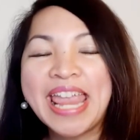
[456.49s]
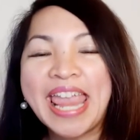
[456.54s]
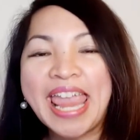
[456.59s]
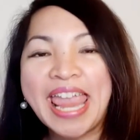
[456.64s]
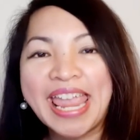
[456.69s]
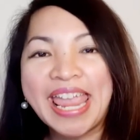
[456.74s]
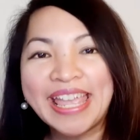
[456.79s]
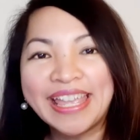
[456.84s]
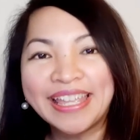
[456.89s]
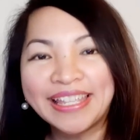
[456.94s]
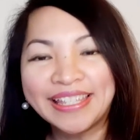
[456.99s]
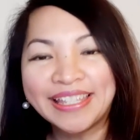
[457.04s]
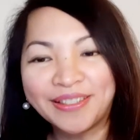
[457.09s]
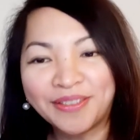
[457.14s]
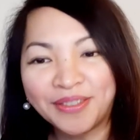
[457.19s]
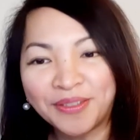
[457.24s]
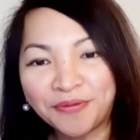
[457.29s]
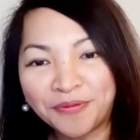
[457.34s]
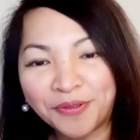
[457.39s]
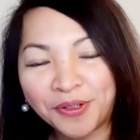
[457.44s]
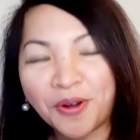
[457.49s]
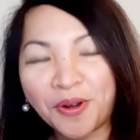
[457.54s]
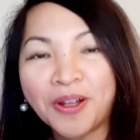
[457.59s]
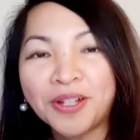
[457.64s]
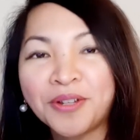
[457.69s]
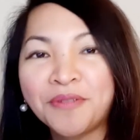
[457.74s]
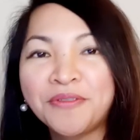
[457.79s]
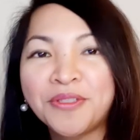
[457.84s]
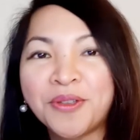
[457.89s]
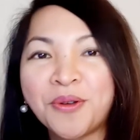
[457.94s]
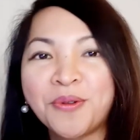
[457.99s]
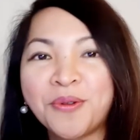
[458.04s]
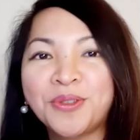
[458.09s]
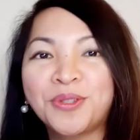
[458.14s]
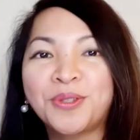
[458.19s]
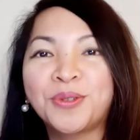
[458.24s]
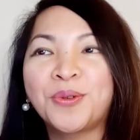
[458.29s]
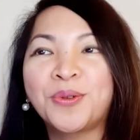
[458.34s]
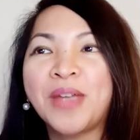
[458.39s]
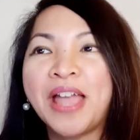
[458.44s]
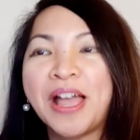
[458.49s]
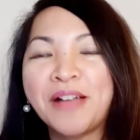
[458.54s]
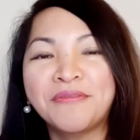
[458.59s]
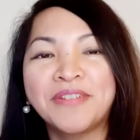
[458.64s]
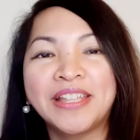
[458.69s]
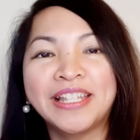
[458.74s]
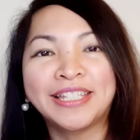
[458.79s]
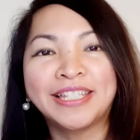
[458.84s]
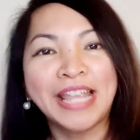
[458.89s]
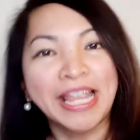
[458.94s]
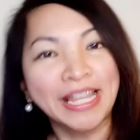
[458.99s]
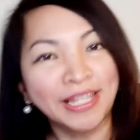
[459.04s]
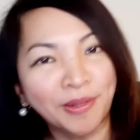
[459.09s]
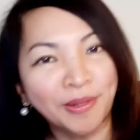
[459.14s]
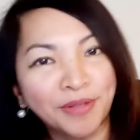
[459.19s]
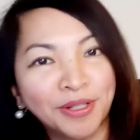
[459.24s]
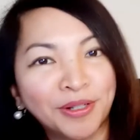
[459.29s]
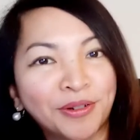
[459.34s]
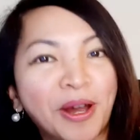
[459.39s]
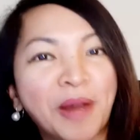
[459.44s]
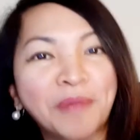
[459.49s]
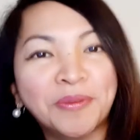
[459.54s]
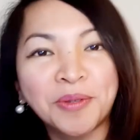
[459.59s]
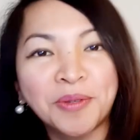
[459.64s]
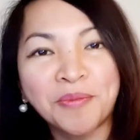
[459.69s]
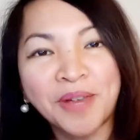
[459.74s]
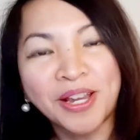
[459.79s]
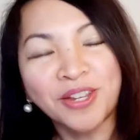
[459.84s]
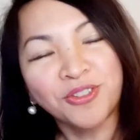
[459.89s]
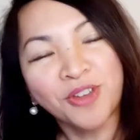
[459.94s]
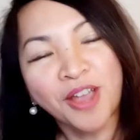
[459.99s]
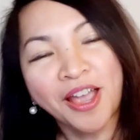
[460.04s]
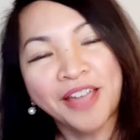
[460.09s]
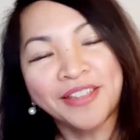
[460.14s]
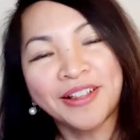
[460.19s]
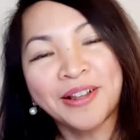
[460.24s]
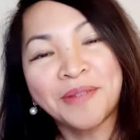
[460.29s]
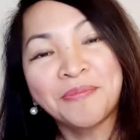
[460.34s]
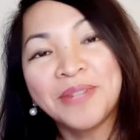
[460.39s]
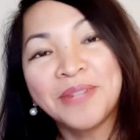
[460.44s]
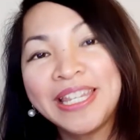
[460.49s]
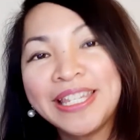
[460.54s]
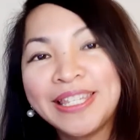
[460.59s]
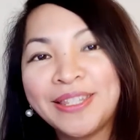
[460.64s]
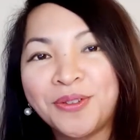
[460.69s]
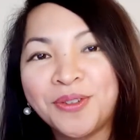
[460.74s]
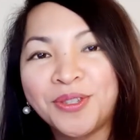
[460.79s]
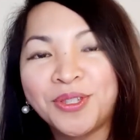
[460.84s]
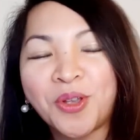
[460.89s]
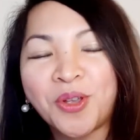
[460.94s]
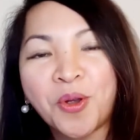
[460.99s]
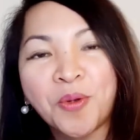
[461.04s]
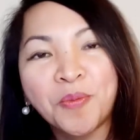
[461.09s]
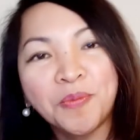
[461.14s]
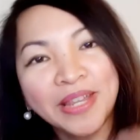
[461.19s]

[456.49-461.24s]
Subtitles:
And for all of those who haven't subscribed to my channel, please do so.